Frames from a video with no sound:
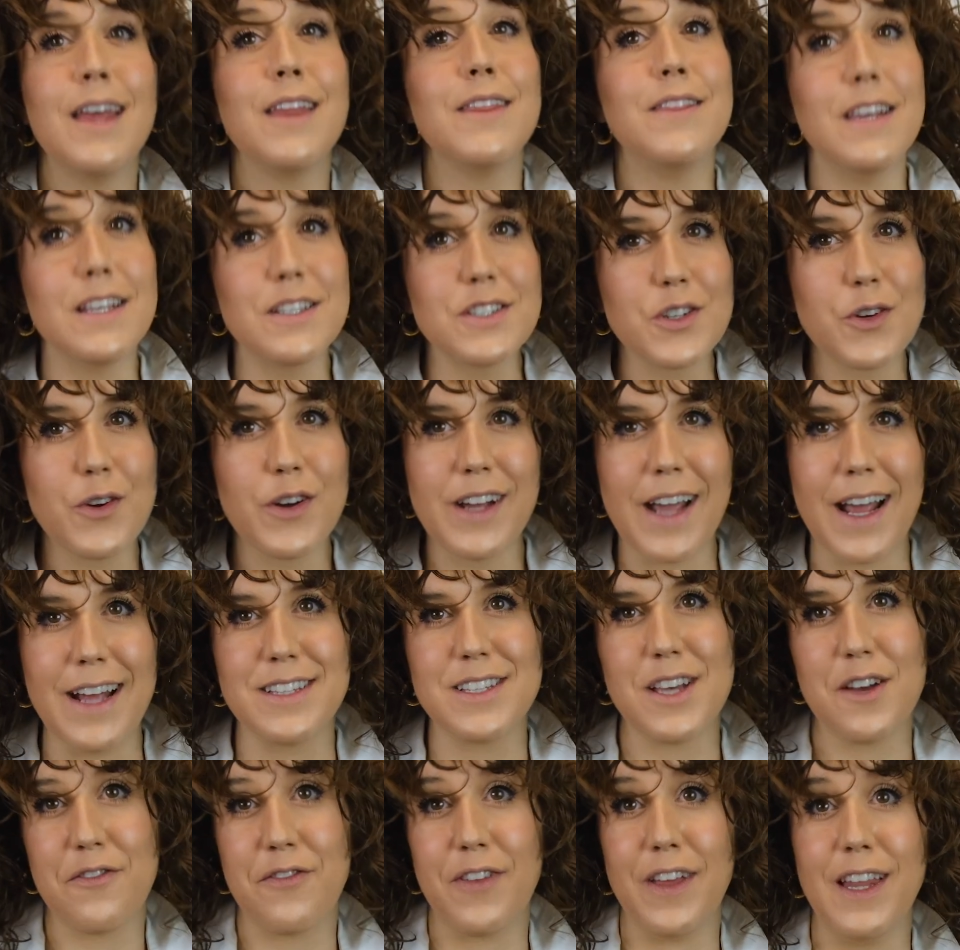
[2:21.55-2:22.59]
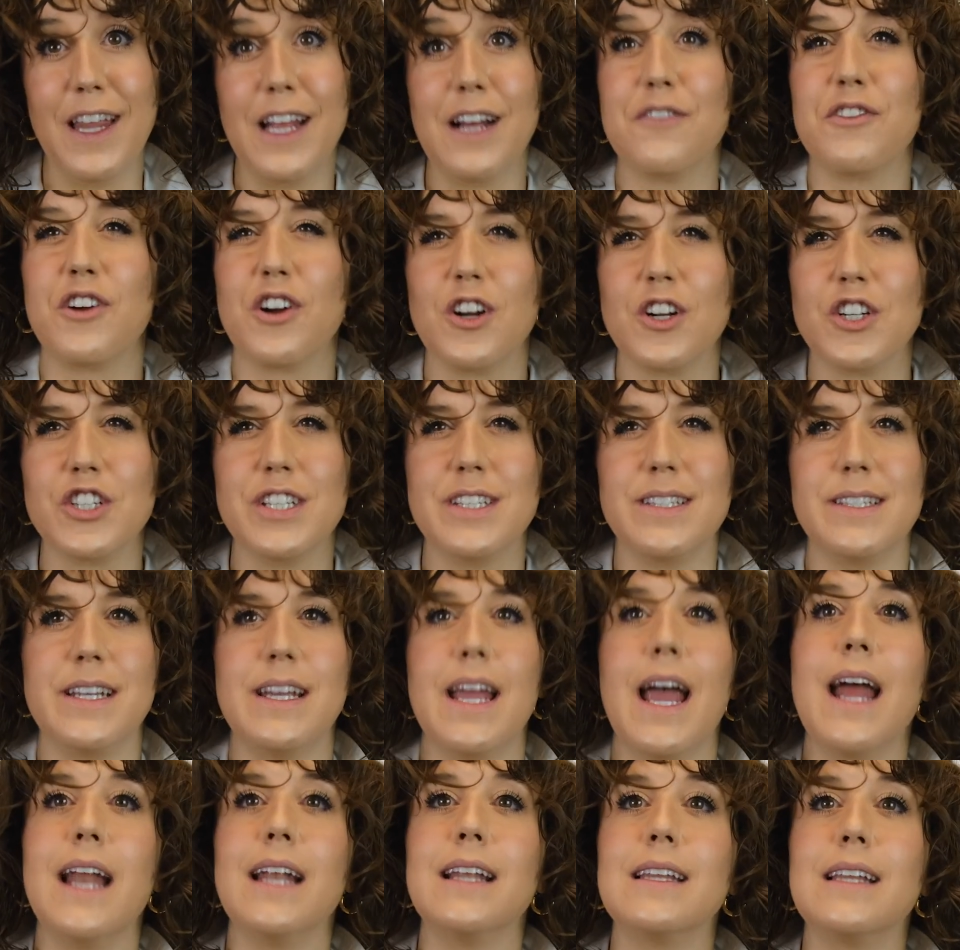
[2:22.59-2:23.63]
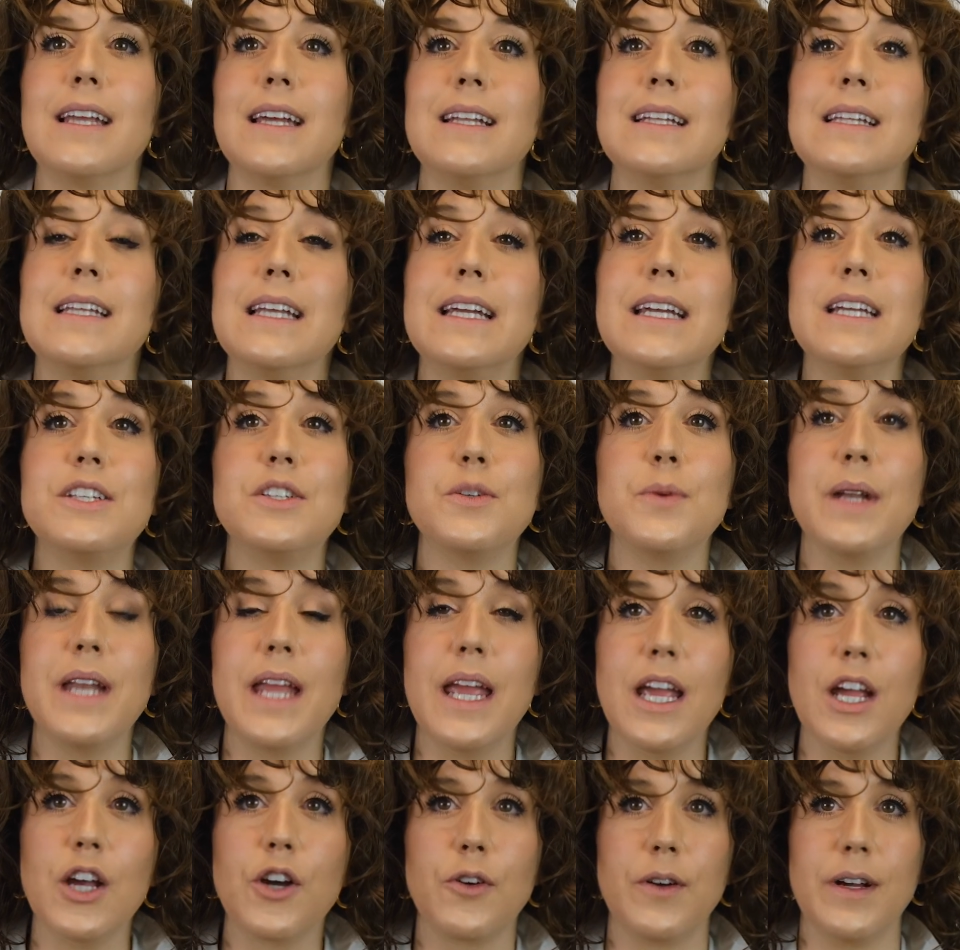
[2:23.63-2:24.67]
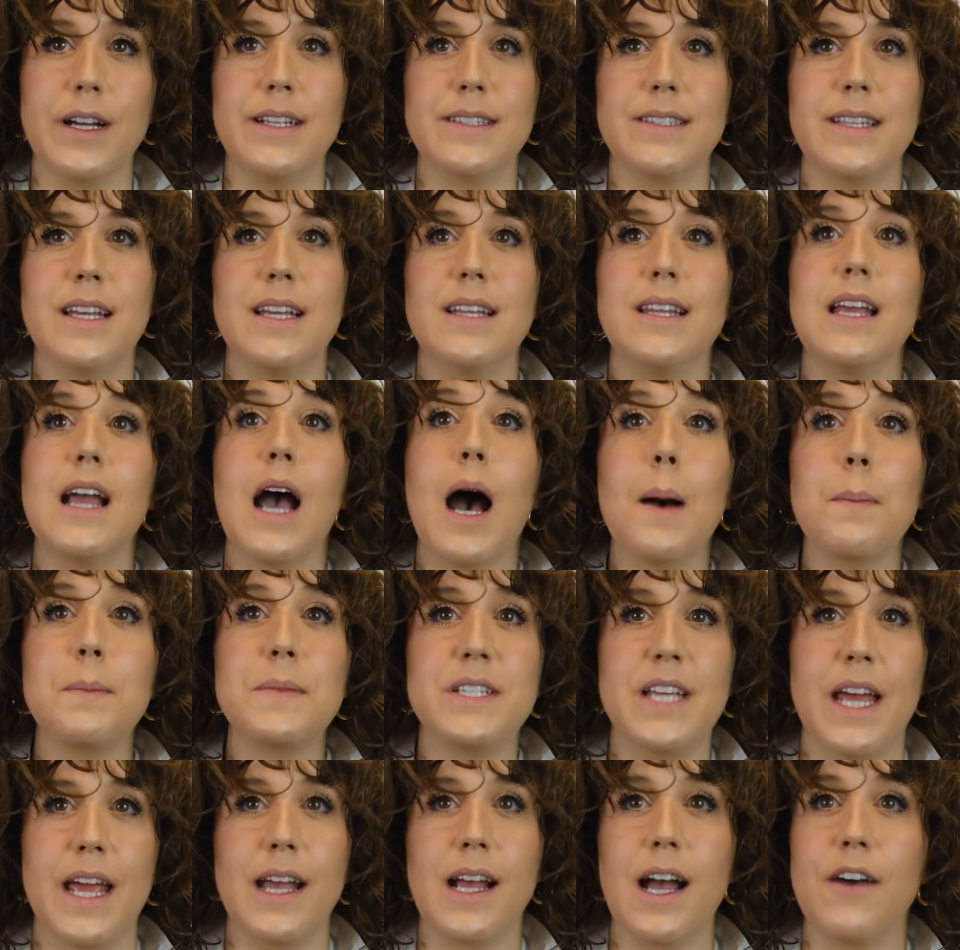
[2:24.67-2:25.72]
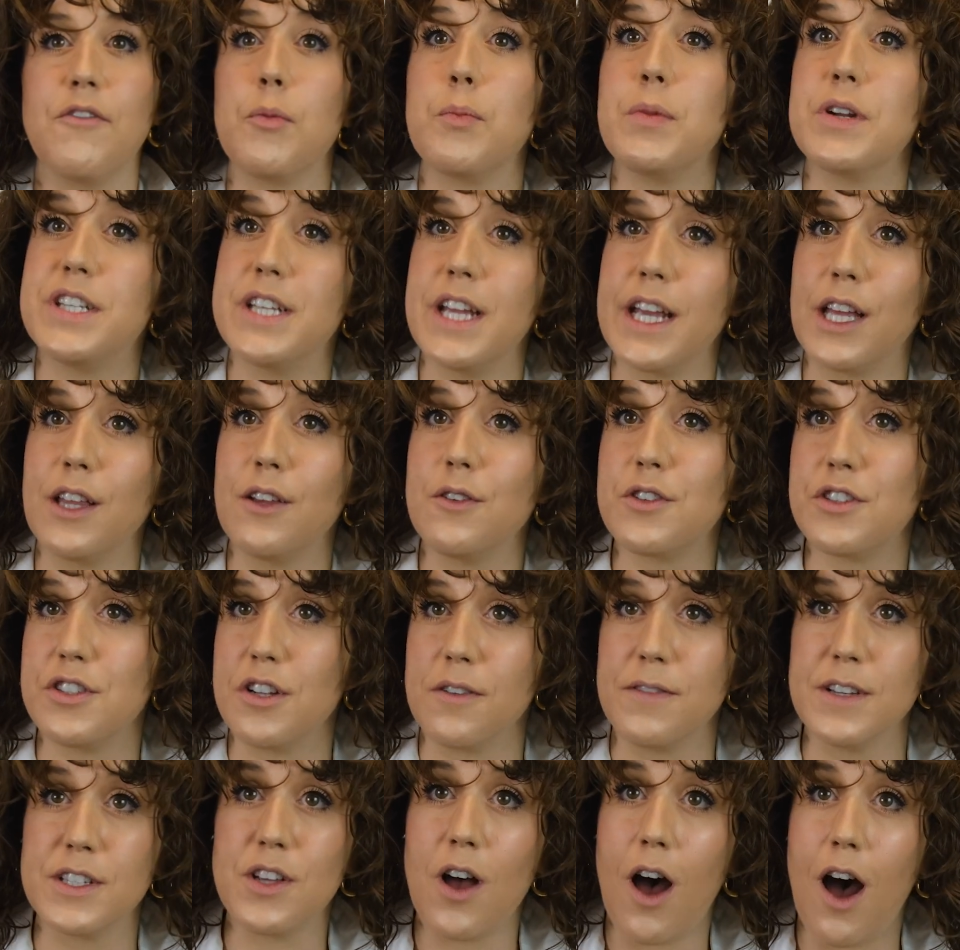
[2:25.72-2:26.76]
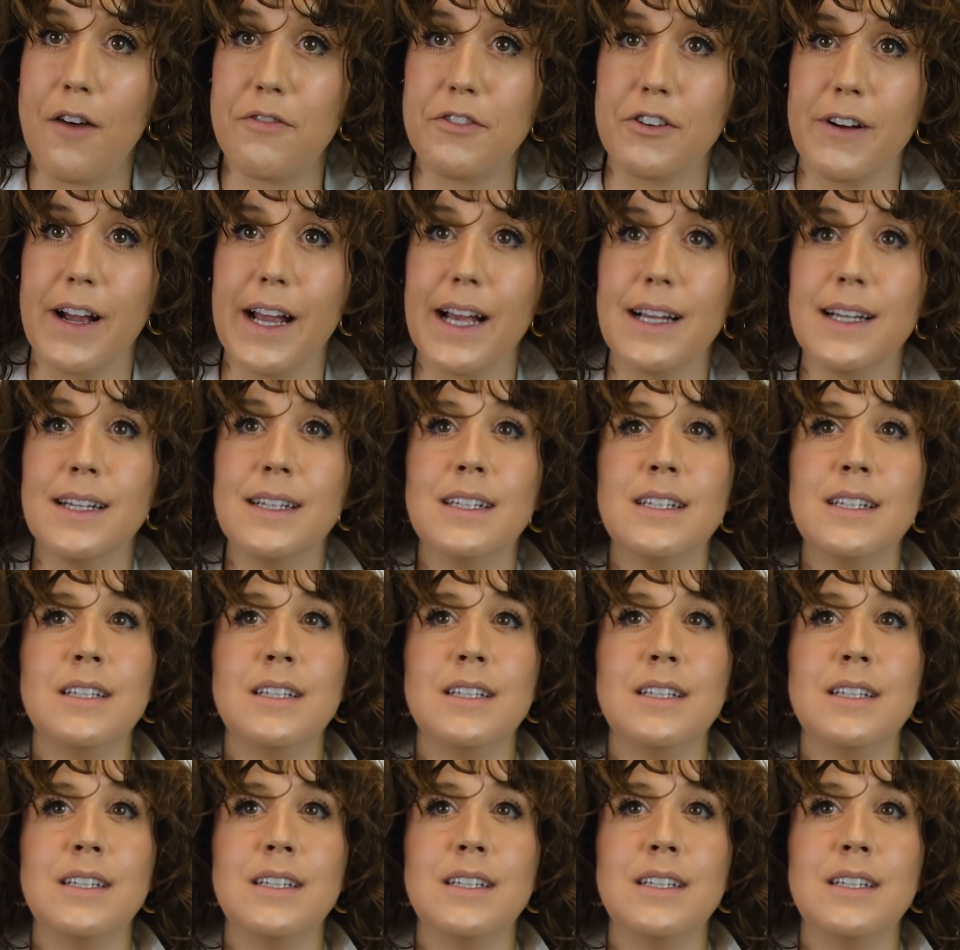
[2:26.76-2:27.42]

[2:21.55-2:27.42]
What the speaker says: This creates a feeling of urgency and can lead to an increase in the uptake of a particular service offering.